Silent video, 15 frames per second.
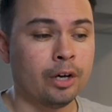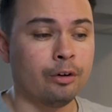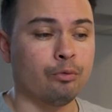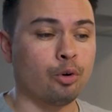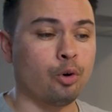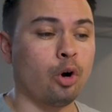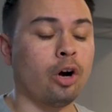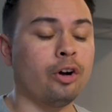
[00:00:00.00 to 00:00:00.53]

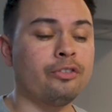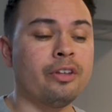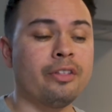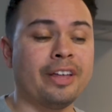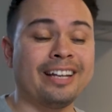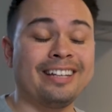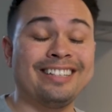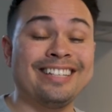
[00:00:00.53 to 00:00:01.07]
For cars
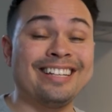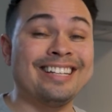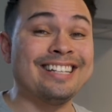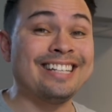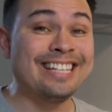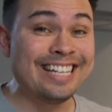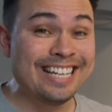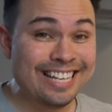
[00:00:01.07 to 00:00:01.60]
that
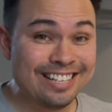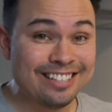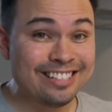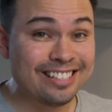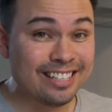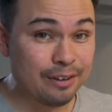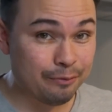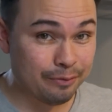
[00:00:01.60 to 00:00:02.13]
did
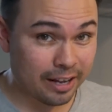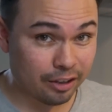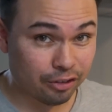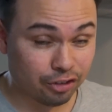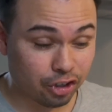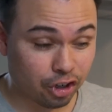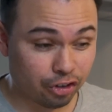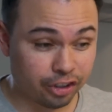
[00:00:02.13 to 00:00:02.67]
DC
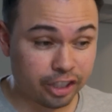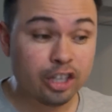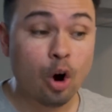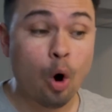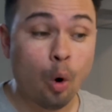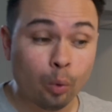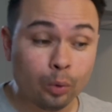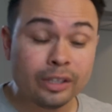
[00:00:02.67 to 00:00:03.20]
fast
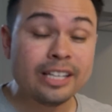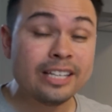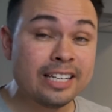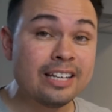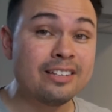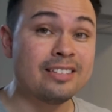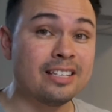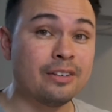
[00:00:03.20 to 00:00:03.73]
charging, only
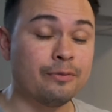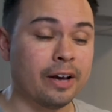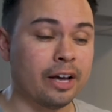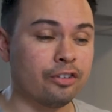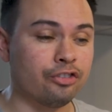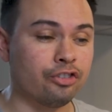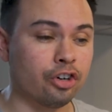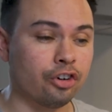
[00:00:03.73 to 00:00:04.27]
DC
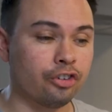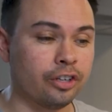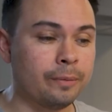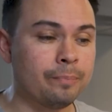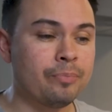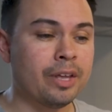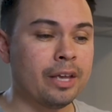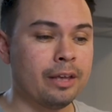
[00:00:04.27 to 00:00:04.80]
fast
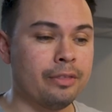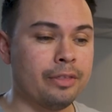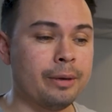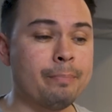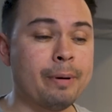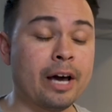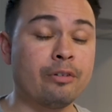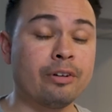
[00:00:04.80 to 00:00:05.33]
charging, the
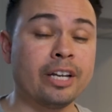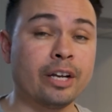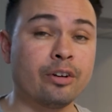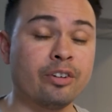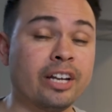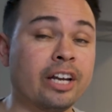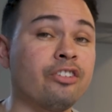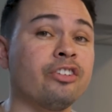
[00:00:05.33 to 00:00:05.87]
battery
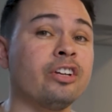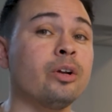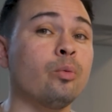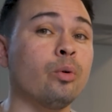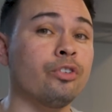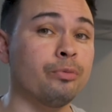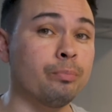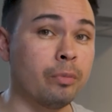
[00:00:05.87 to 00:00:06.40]
degradation
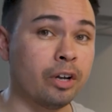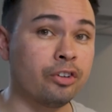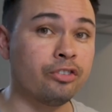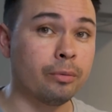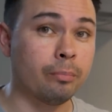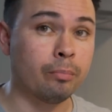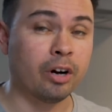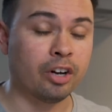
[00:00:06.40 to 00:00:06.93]
was
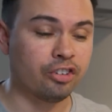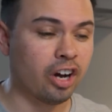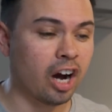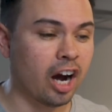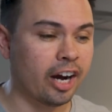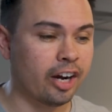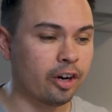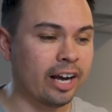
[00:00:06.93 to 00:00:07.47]
much, much
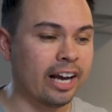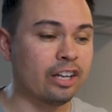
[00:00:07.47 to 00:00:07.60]
higher